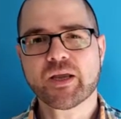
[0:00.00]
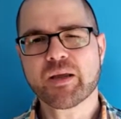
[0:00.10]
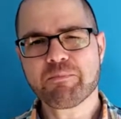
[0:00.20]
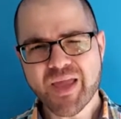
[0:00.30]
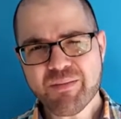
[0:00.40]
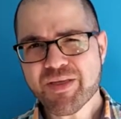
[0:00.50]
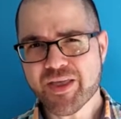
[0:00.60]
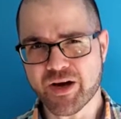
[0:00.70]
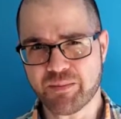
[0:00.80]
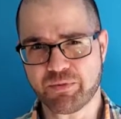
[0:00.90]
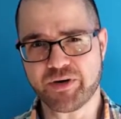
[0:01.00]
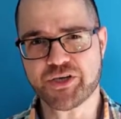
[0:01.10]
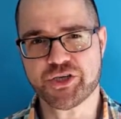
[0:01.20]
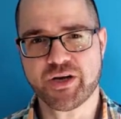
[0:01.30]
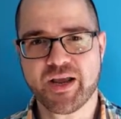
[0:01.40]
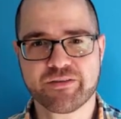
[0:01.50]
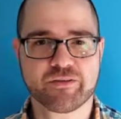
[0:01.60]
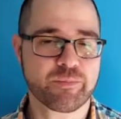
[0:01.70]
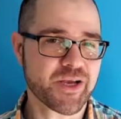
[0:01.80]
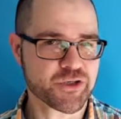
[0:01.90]
Maybe the operation has a
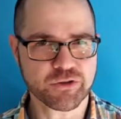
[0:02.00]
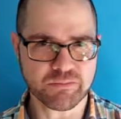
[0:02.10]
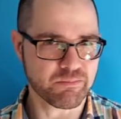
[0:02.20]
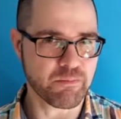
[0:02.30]
special